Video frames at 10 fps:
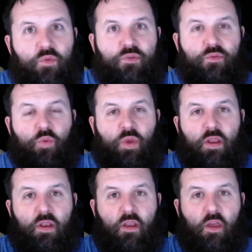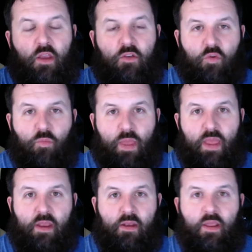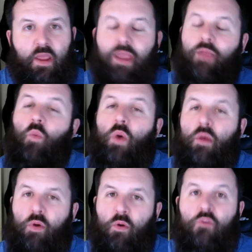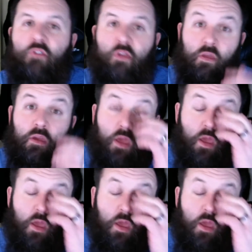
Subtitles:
between a domain and web hosting.